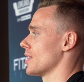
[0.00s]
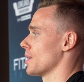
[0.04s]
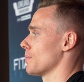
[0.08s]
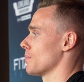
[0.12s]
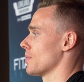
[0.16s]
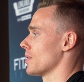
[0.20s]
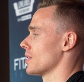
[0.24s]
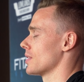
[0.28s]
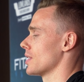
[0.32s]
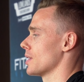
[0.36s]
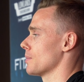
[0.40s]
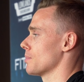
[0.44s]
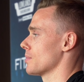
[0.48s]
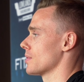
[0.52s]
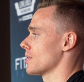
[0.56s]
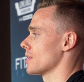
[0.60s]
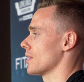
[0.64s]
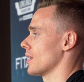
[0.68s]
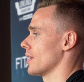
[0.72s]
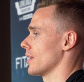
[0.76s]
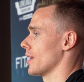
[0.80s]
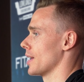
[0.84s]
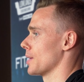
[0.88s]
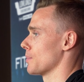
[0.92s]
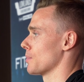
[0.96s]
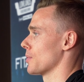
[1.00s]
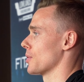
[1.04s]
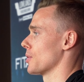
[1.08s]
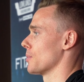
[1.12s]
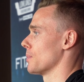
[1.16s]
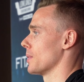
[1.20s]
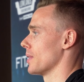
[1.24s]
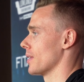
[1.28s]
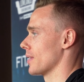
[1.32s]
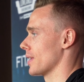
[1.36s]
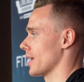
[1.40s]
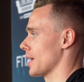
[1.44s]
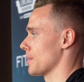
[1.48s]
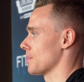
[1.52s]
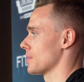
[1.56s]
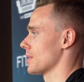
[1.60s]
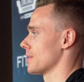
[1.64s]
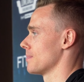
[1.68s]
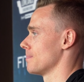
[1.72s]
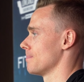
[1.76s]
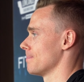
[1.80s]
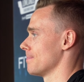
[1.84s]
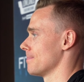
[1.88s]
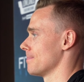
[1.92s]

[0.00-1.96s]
Championships and then I'm going to win the games.